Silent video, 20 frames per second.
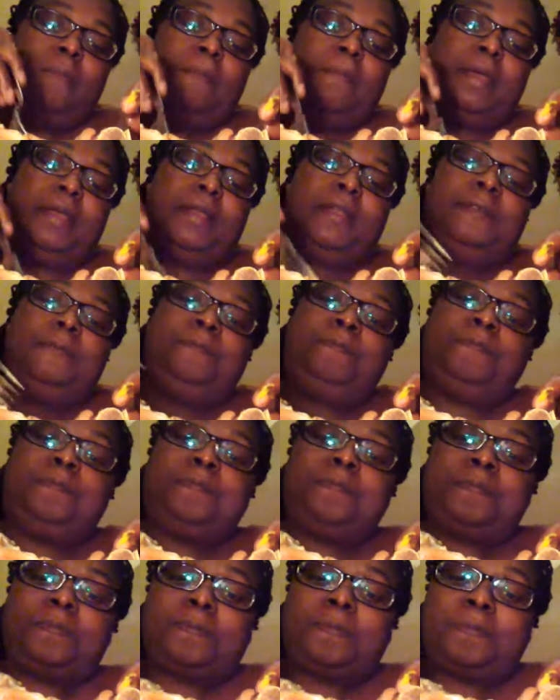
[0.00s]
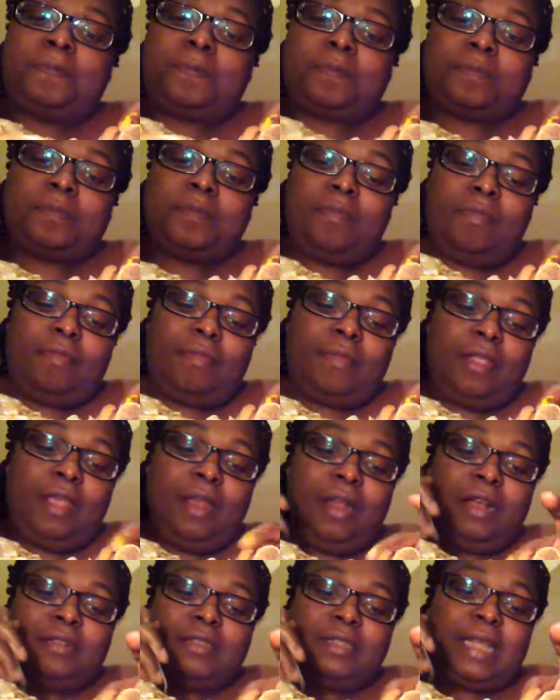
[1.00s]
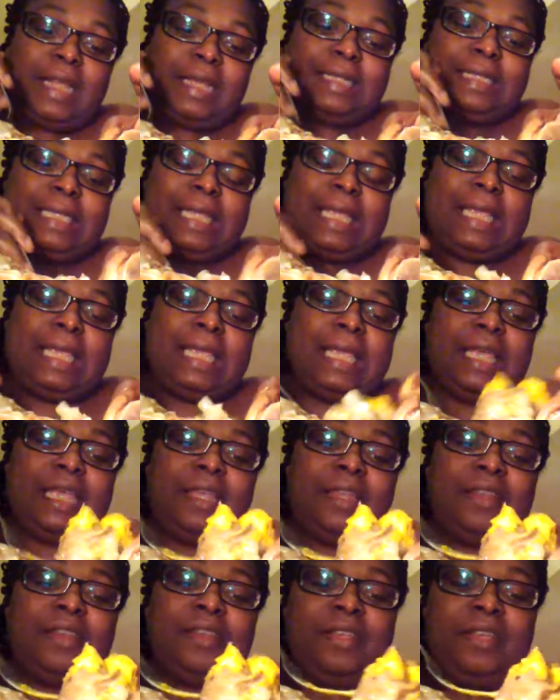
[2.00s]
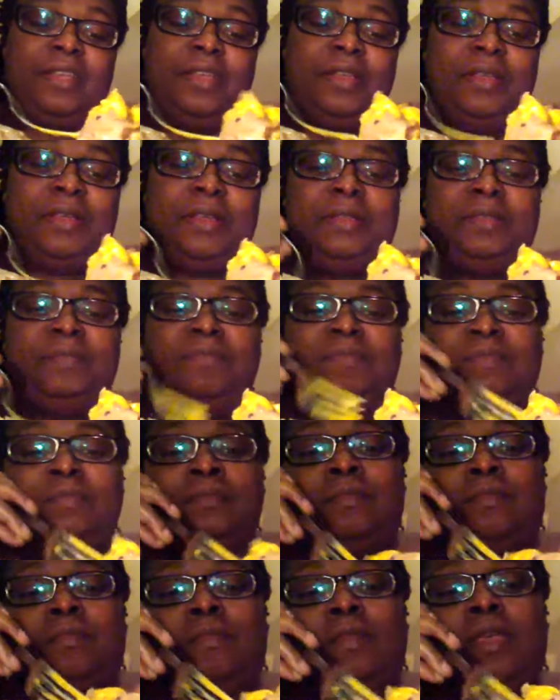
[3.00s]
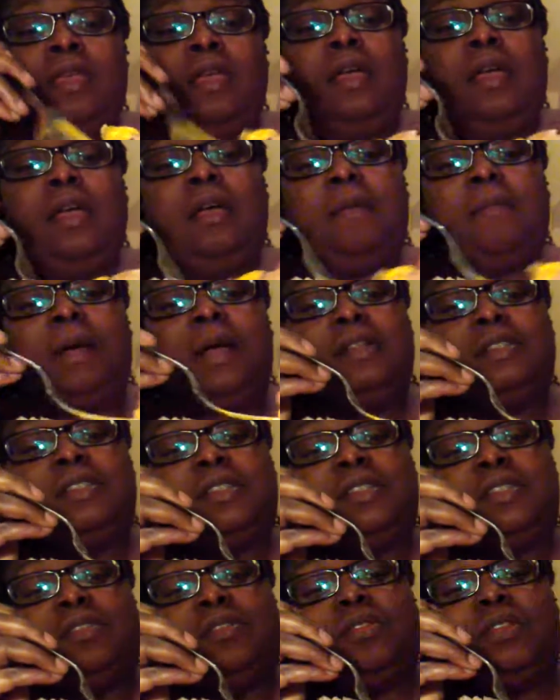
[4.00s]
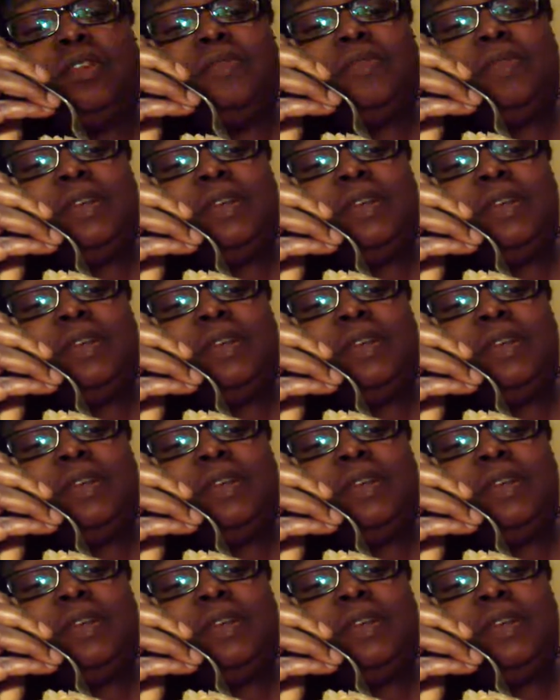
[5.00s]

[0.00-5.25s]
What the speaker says: But when I was like 10, my Auntie Lori,